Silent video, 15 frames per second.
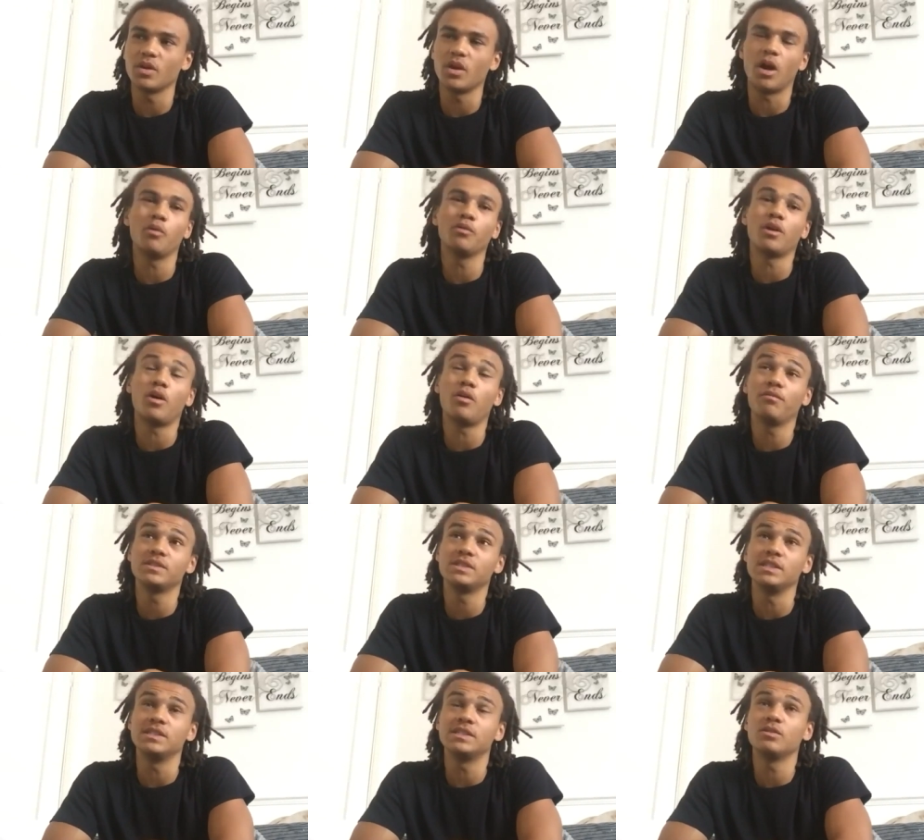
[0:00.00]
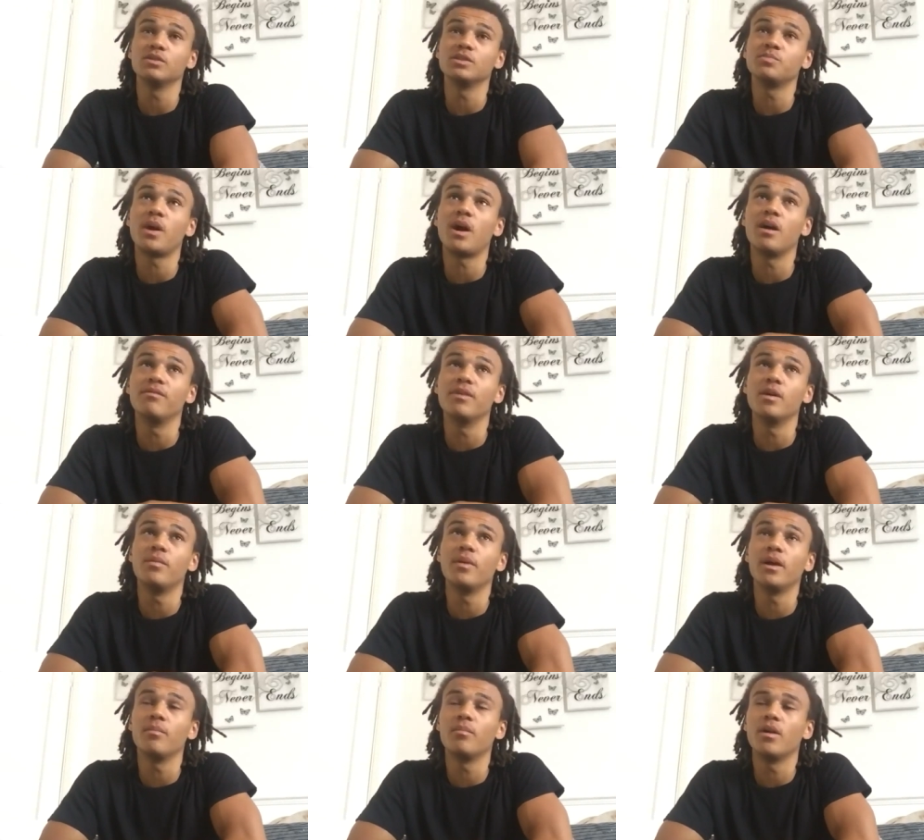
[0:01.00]
I obviously still was part of it a
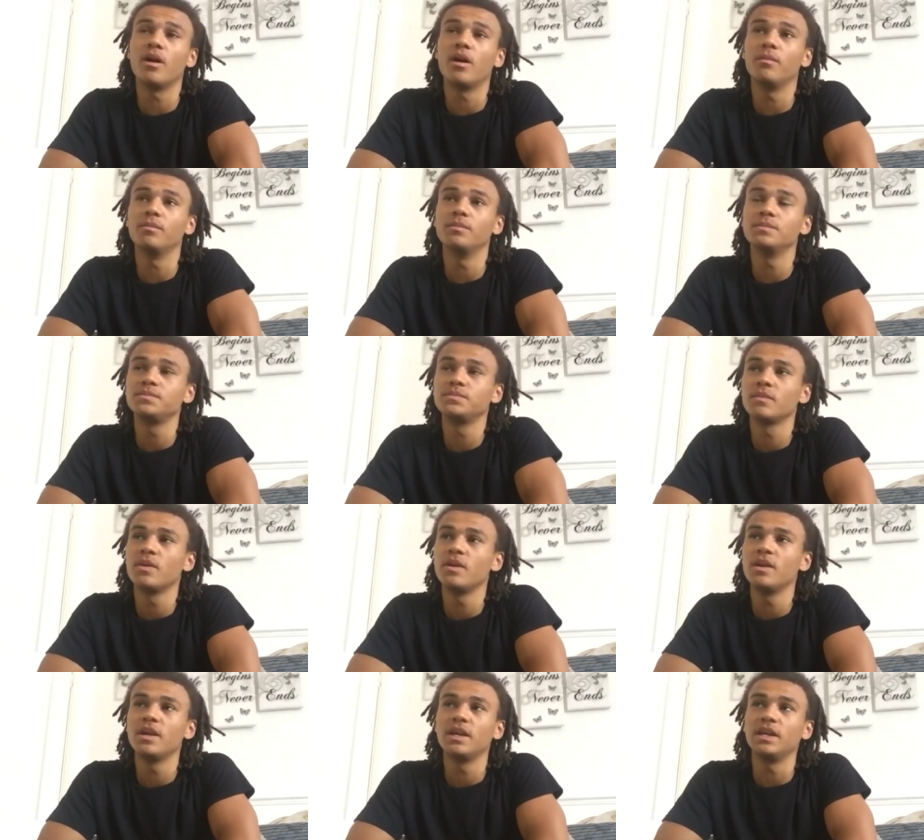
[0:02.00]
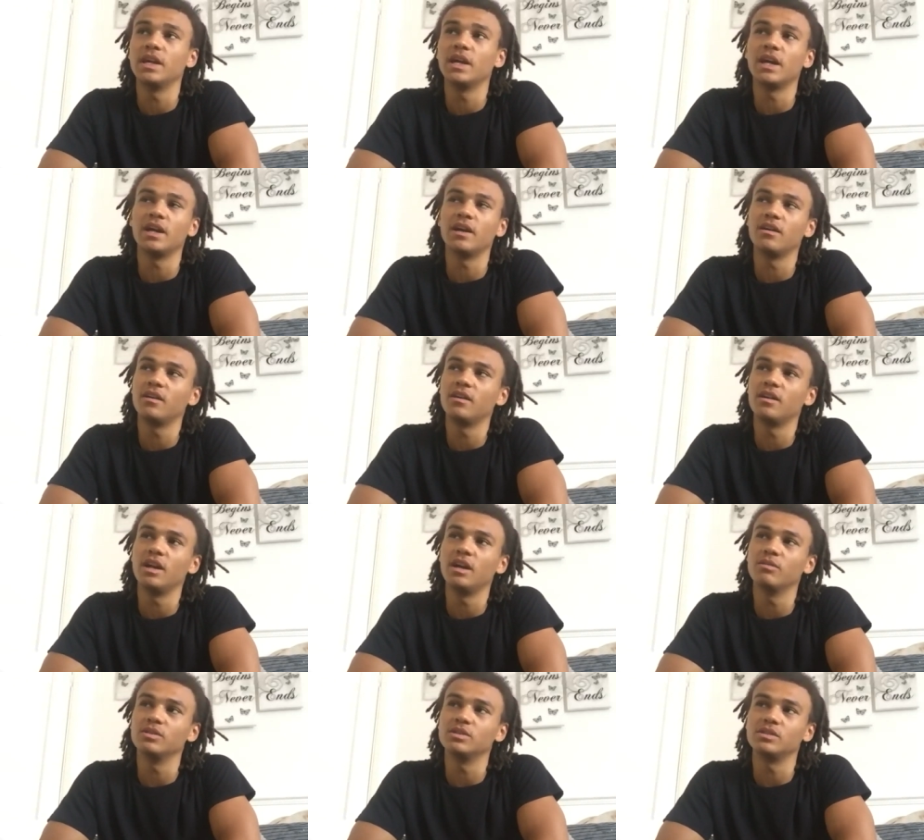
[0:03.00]
bit. But yeah,
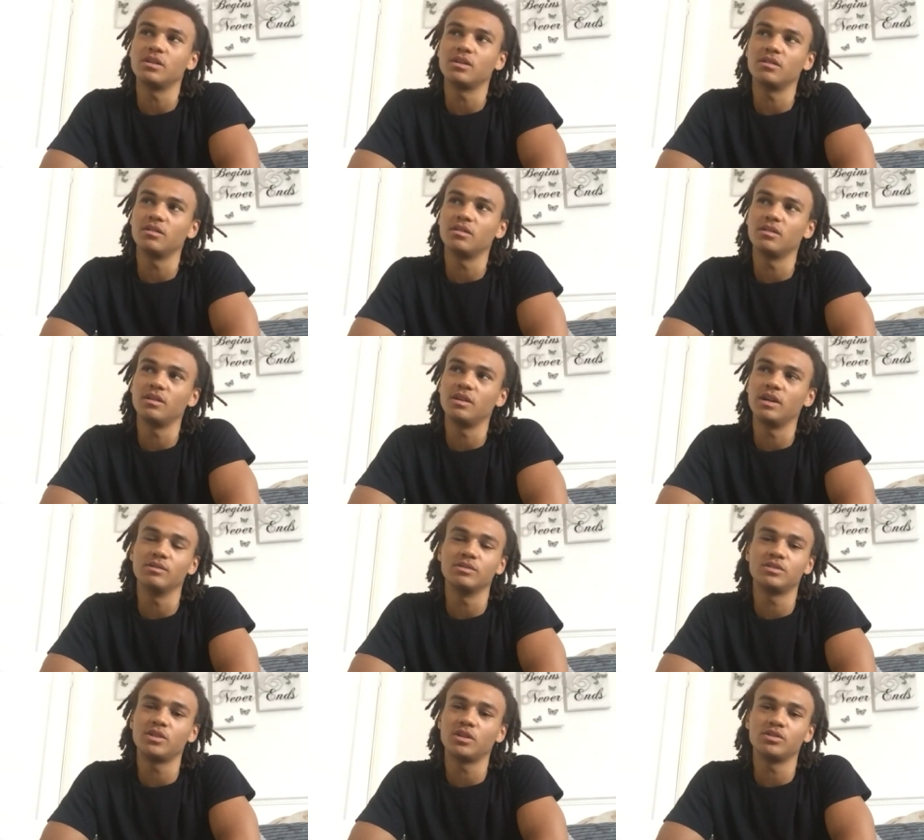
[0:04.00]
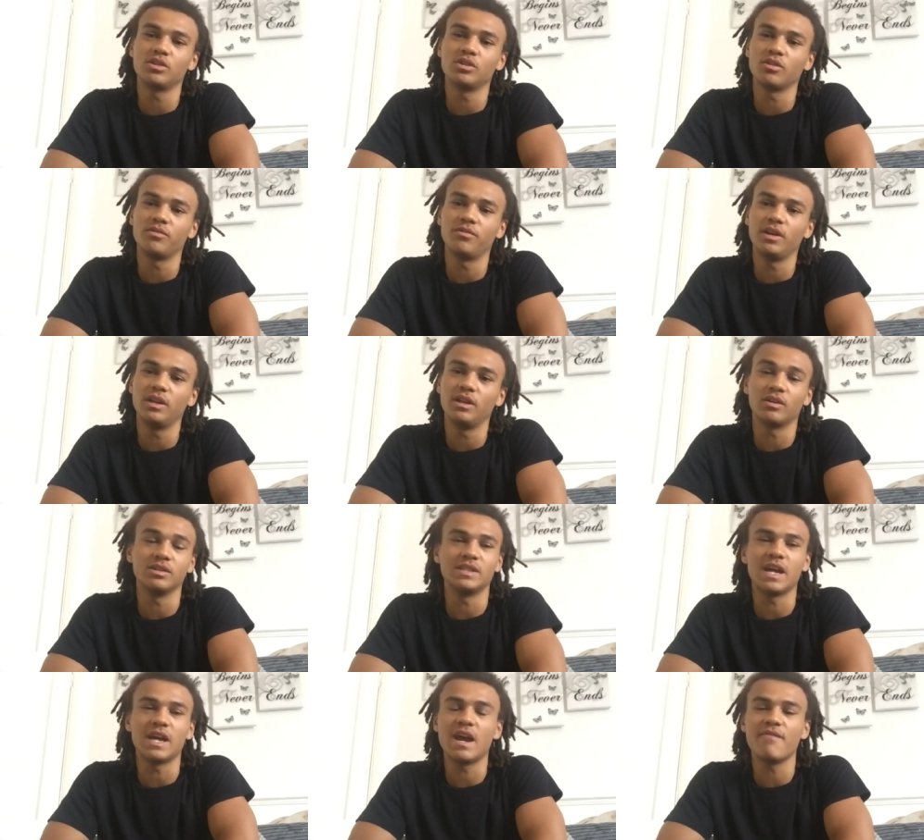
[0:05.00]
it was such a good feeling, because
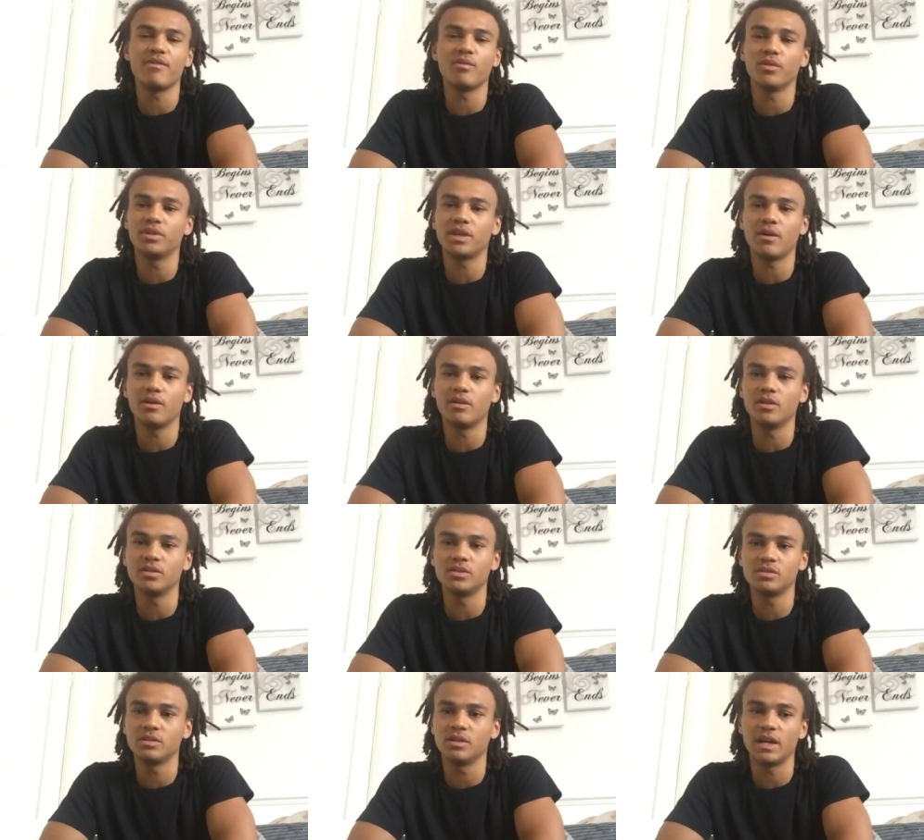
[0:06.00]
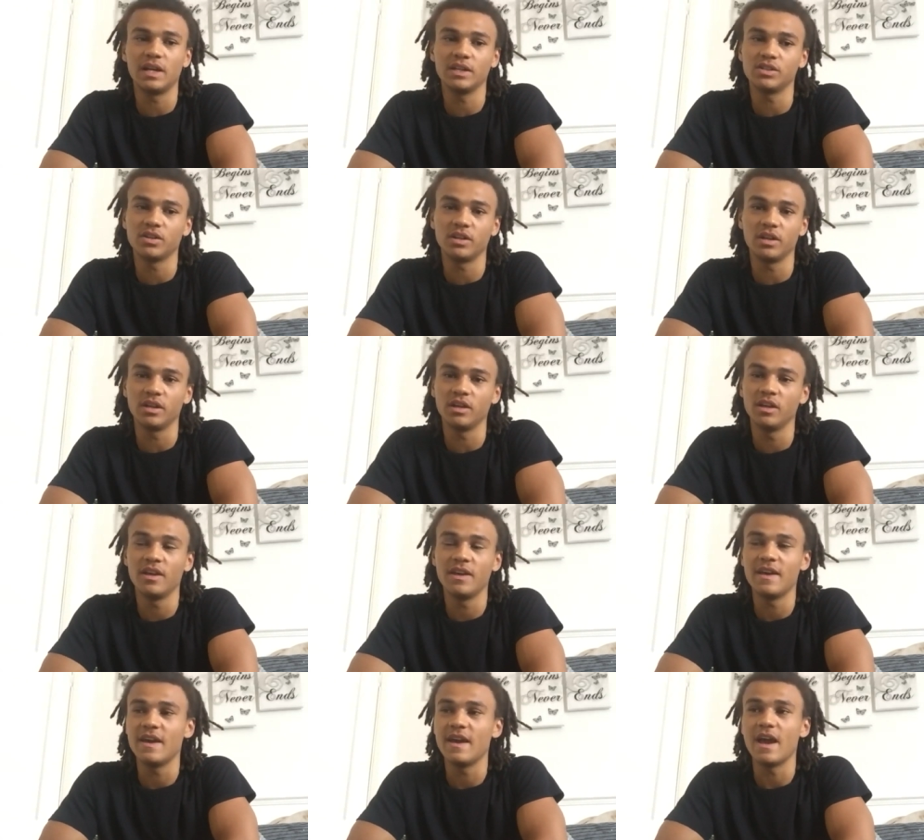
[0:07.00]
everyone doubted us, like literally
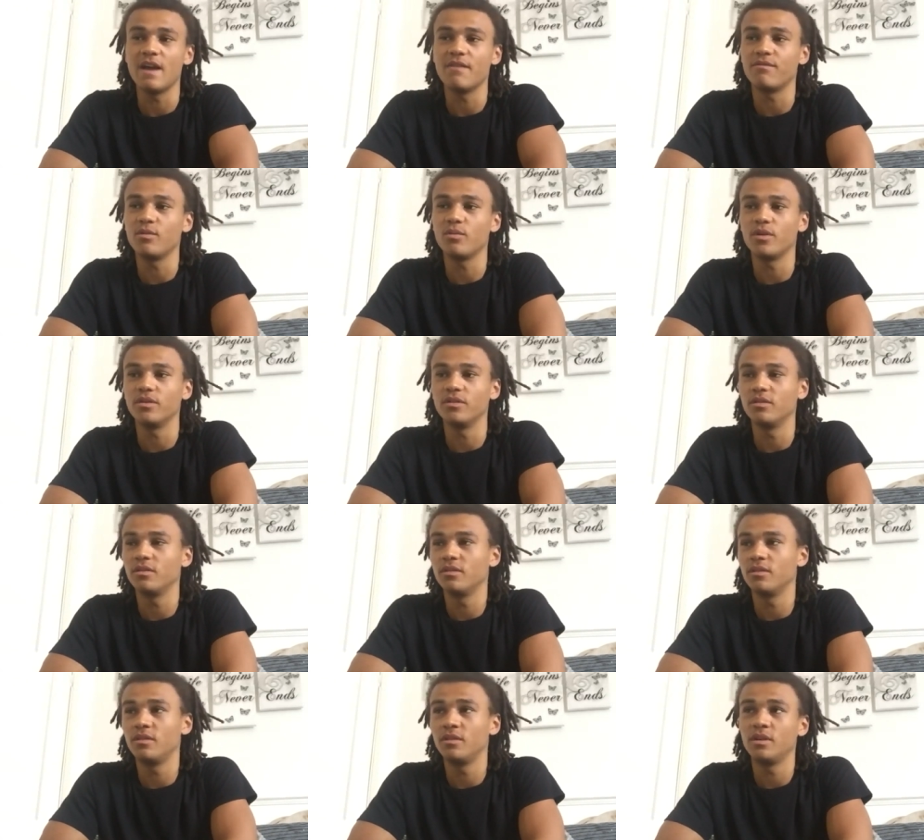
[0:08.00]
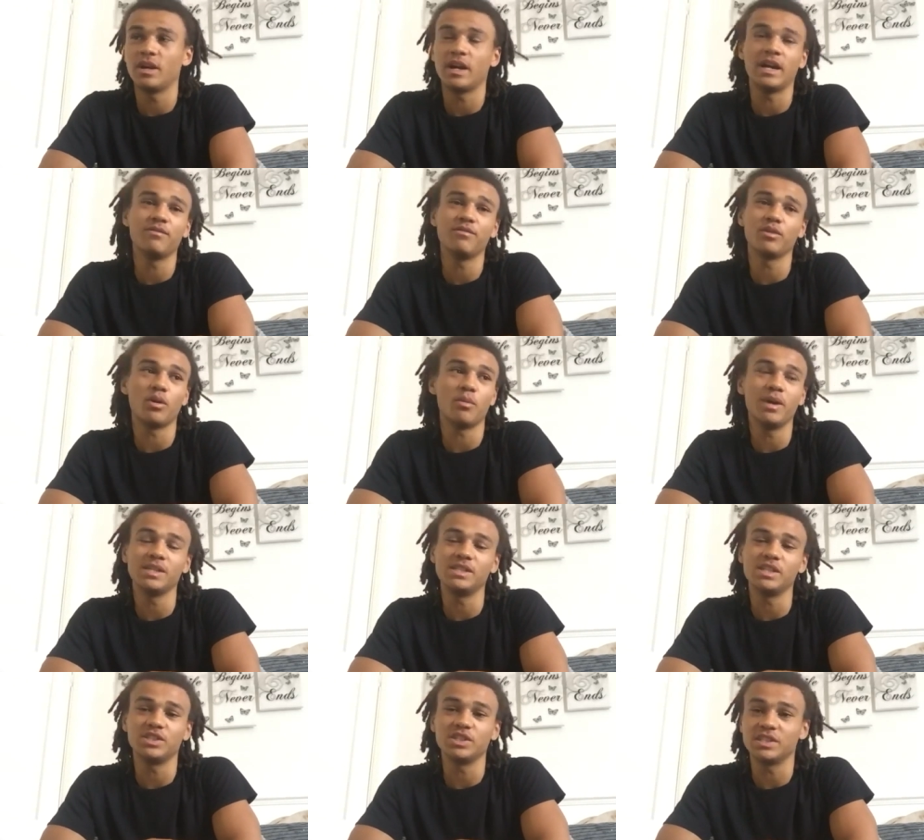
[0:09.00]
everyone. I even got
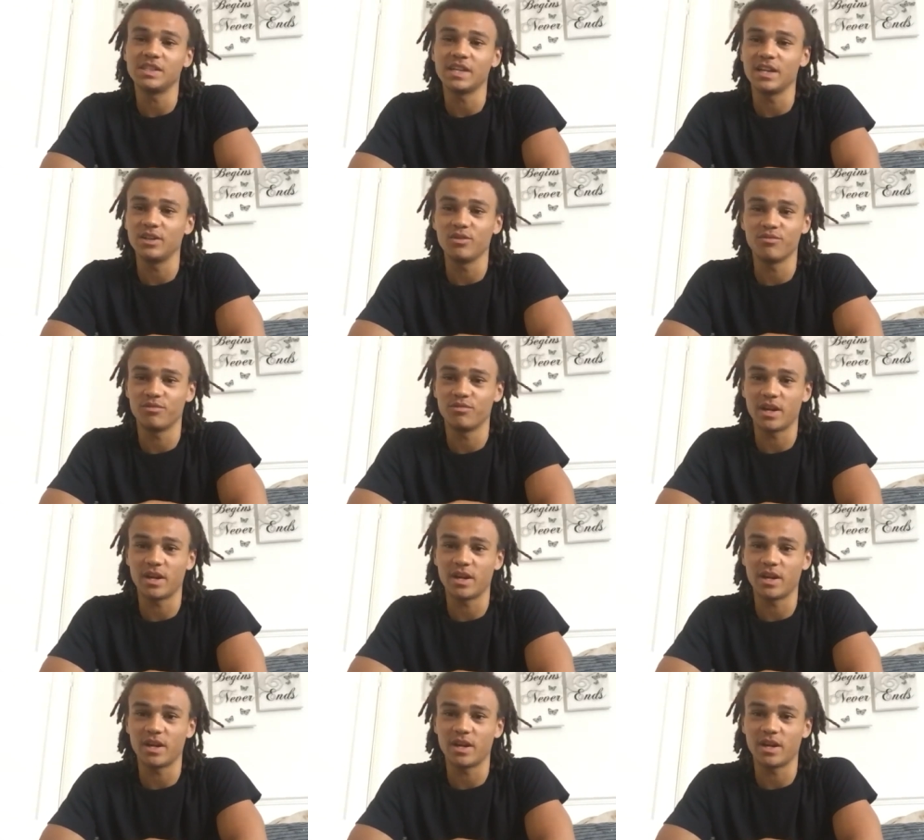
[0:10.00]
messages saying you're